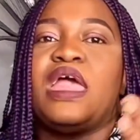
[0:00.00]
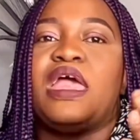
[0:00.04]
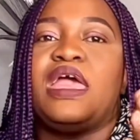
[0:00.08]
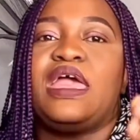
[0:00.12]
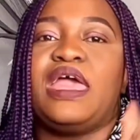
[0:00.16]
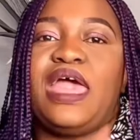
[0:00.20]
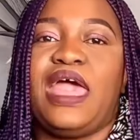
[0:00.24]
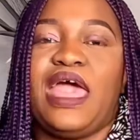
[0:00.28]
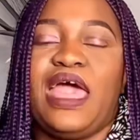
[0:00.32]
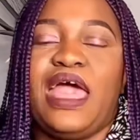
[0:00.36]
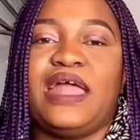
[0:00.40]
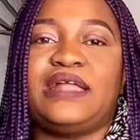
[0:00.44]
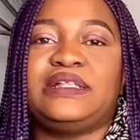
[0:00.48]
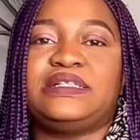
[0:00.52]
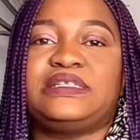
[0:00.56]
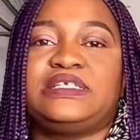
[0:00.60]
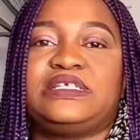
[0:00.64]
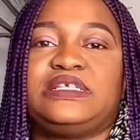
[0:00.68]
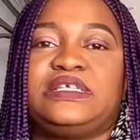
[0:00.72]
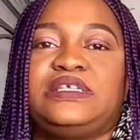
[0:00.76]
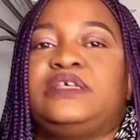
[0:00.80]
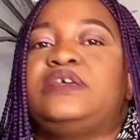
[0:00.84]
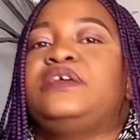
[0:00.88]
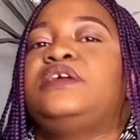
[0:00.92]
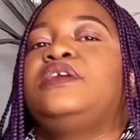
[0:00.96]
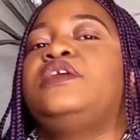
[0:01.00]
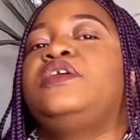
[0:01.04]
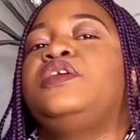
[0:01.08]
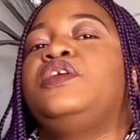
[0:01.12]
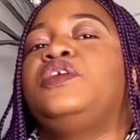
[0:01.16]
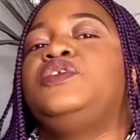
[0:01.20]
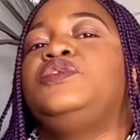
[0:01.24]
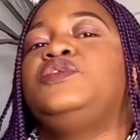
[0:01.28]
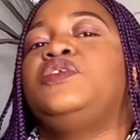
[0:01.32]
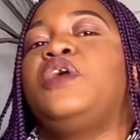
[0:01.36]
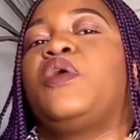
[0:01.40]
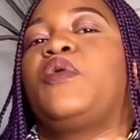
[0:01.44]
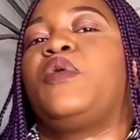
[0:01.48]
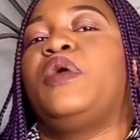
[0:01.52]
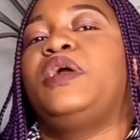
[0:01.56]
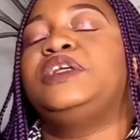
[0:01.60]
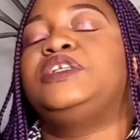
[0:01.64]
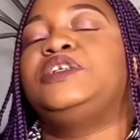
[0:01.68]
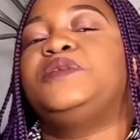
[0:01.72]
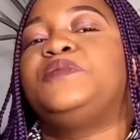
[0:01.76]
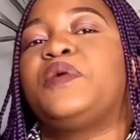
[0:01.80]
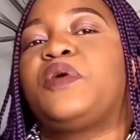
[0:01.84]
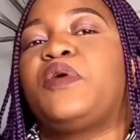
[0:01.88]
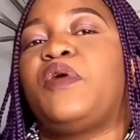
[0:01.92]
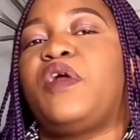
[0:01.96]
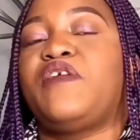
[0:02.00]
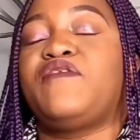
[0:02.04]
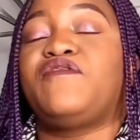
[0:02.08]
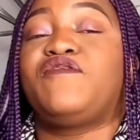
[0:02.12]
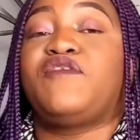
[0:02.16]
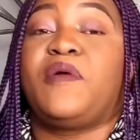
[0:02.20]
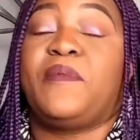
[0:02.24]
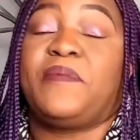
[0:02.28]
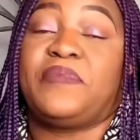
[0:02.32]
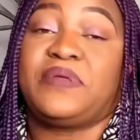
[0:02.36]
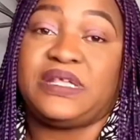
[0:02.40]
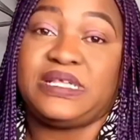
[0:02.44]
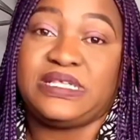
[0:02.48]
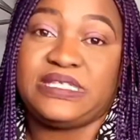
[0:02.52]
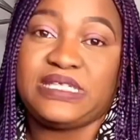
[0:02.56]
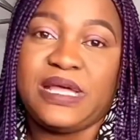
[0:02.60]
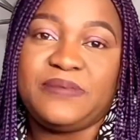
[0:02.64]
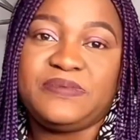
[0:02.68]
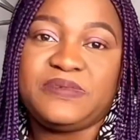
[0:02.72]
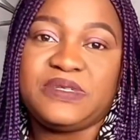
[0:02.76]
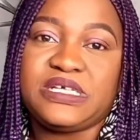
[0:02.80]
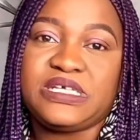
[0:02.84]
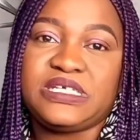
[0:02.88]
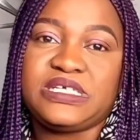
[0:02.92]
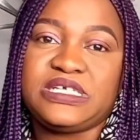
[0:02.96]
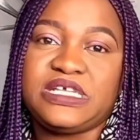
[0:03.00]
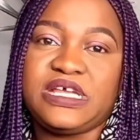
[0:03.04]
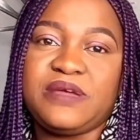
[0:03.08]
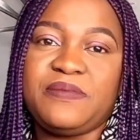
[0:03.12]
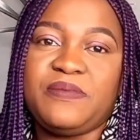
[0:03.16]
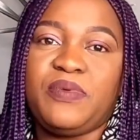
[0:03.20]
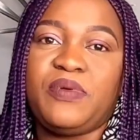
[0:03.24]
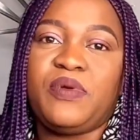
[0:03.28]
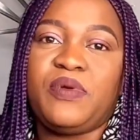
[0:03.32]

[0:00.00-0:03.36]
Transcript: And you're going to be going for preceptorship,